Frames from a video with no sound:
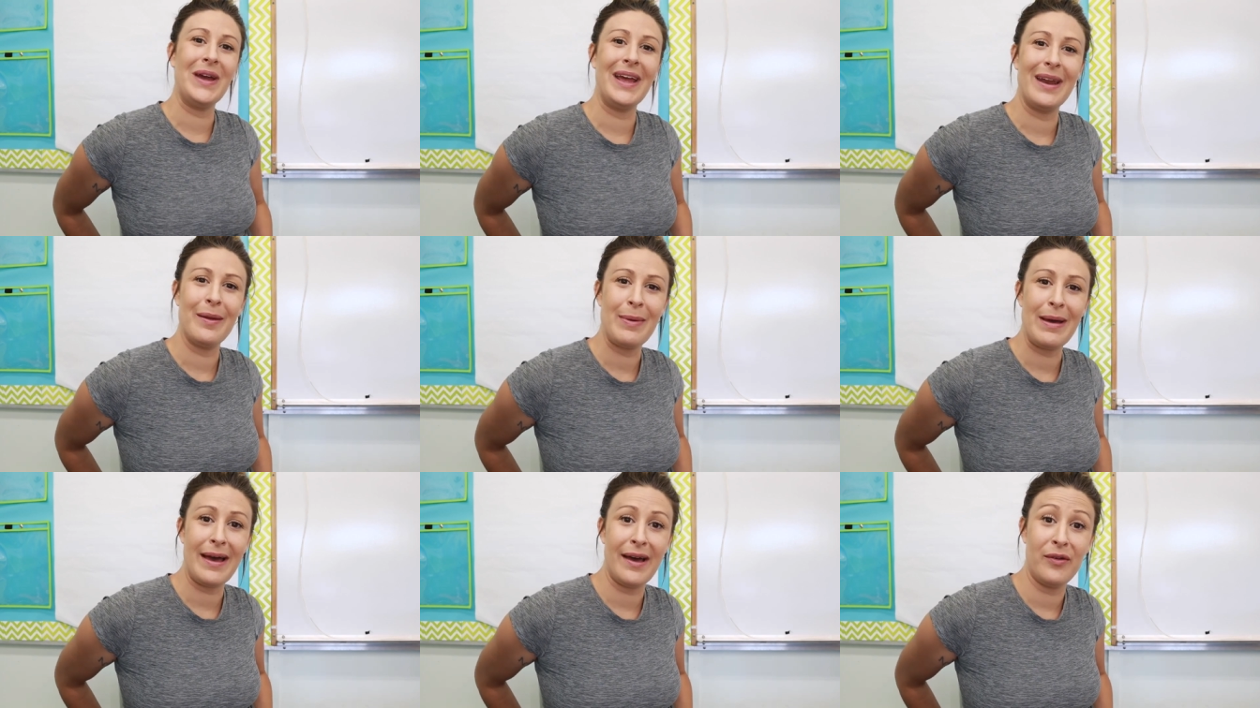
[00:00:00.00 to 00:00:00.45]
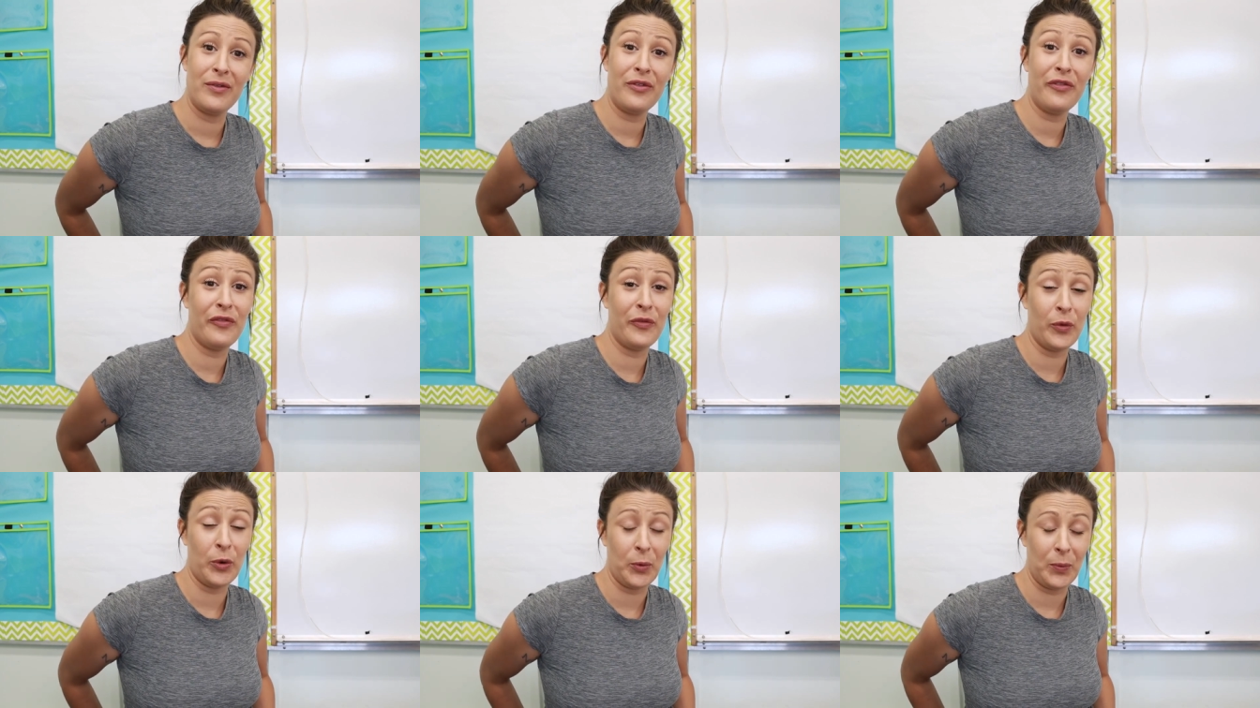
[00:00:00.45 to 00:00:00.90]
in about
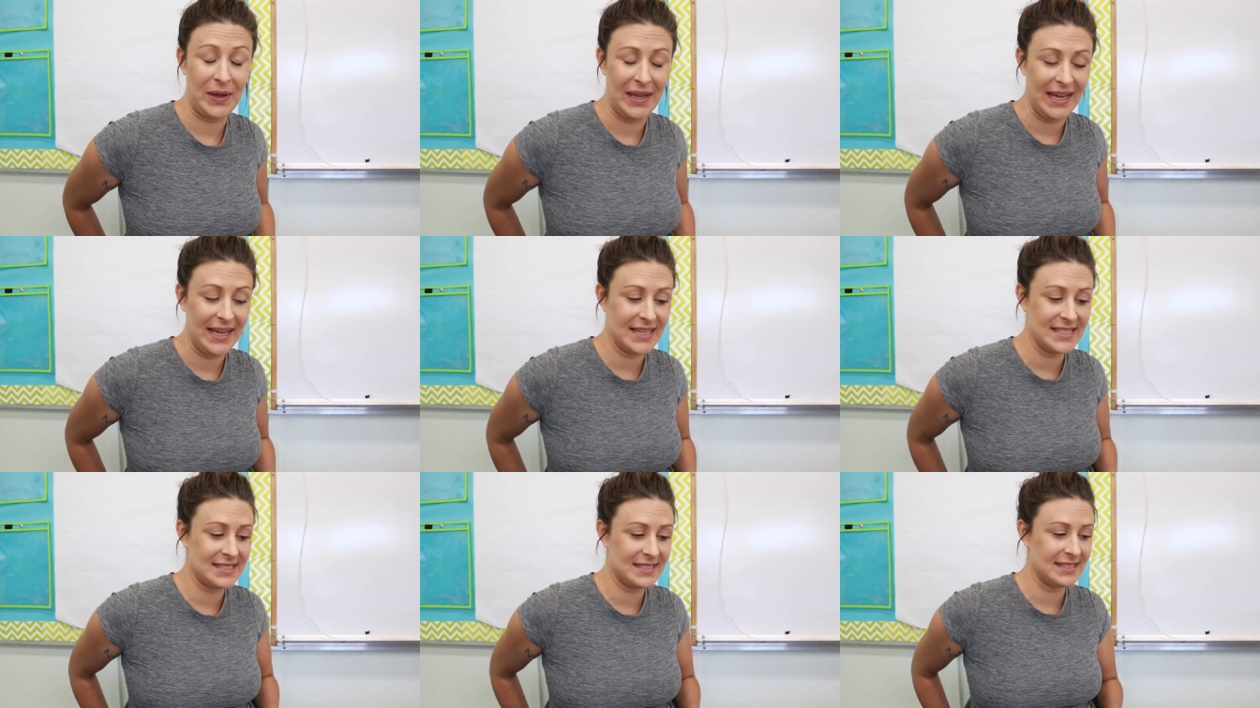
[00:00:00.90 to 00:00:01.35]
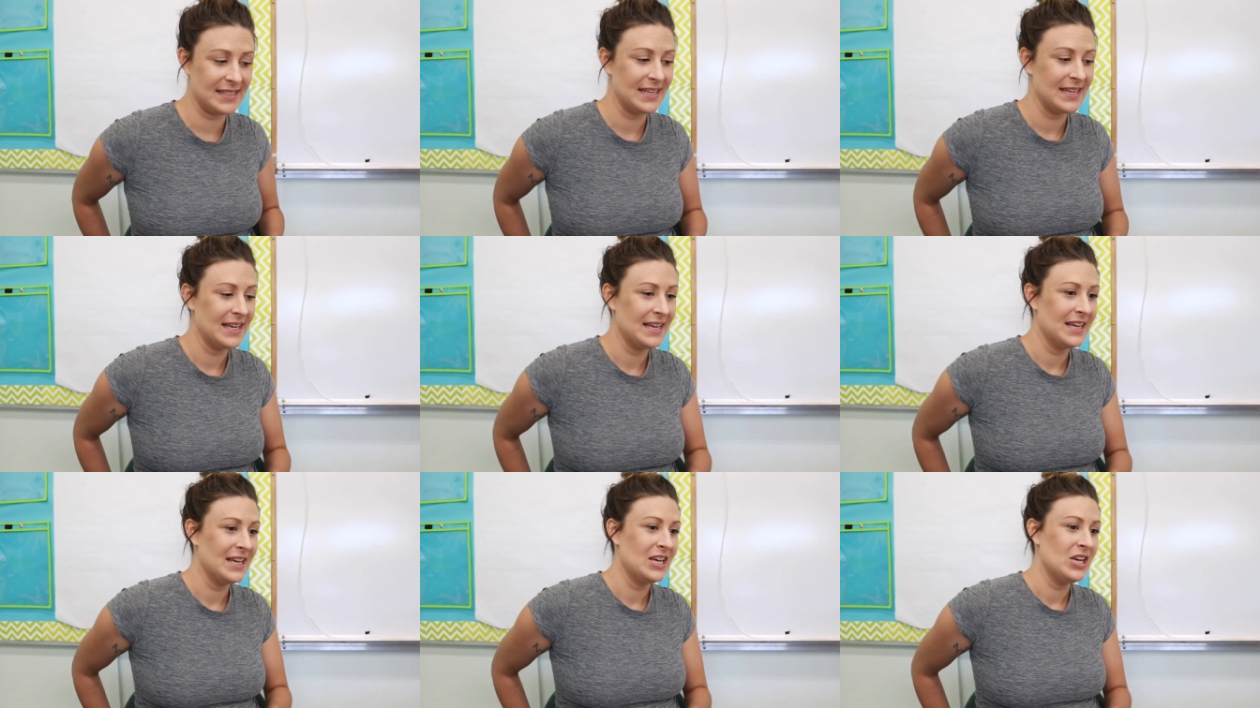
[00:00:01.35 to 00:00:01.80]
4 weeks.
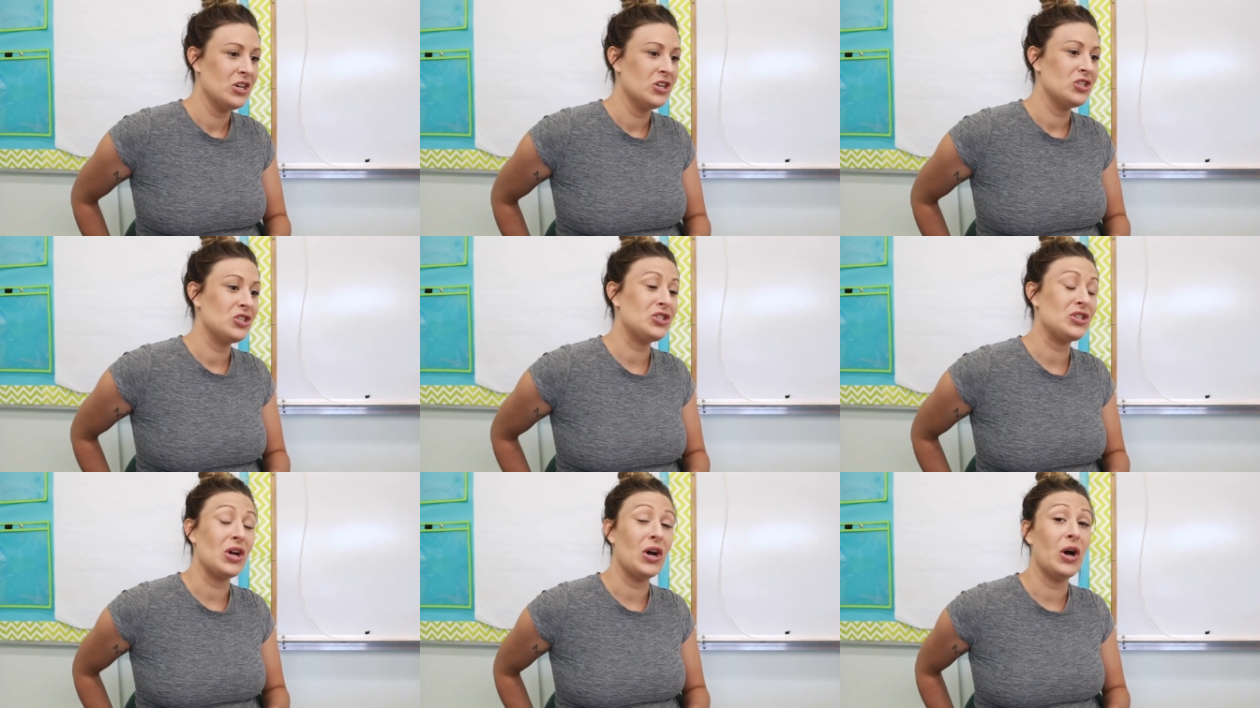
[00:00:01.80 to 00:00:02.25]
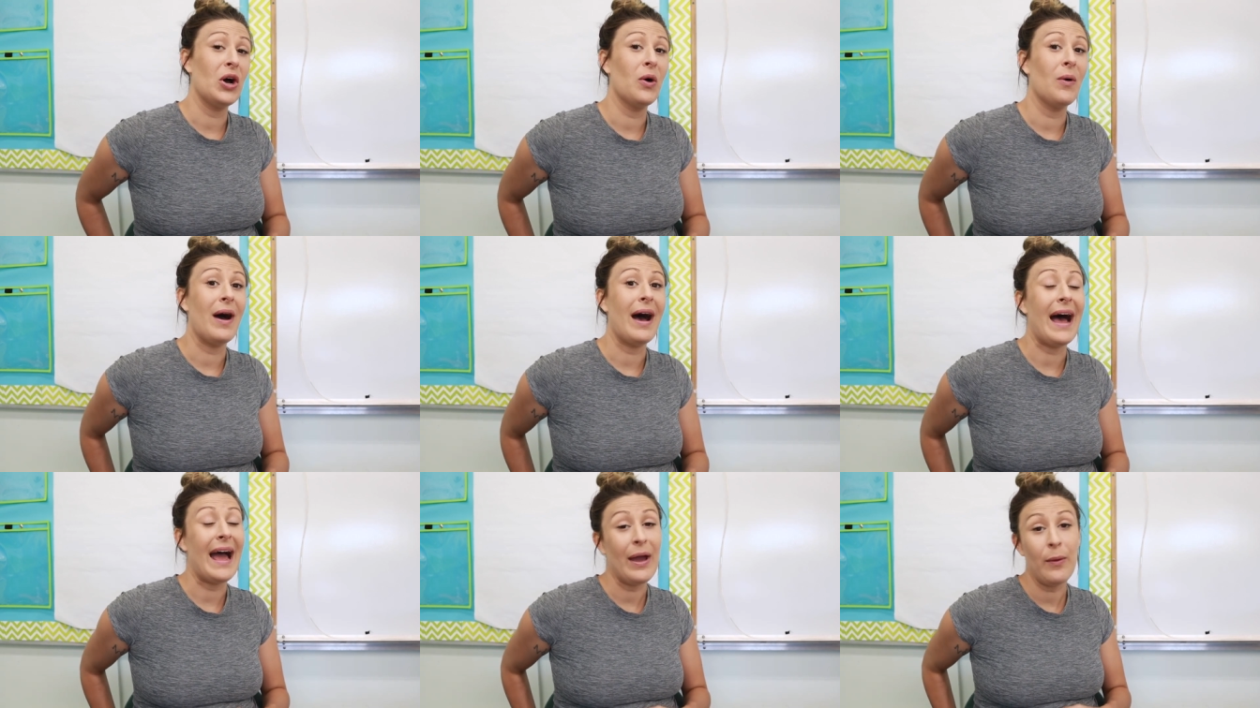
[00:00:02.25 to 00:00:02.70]

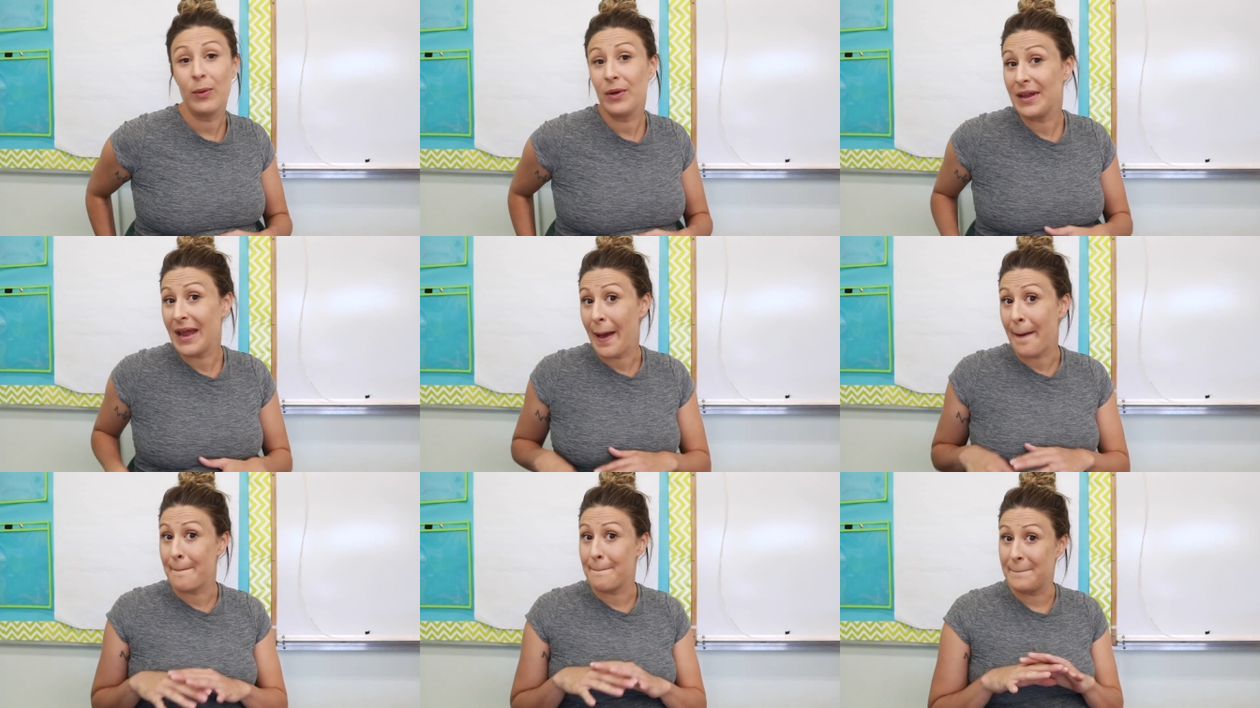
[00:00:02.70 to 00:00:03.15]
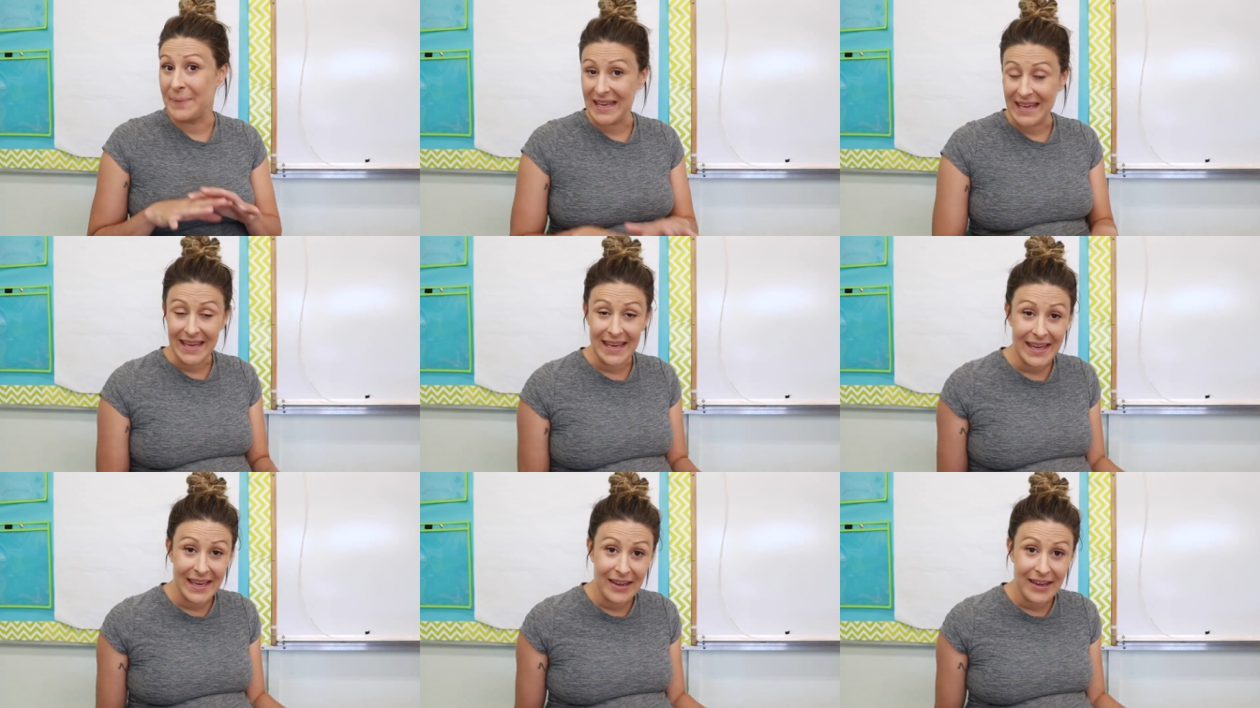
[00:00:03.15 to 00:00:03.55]
So I will not be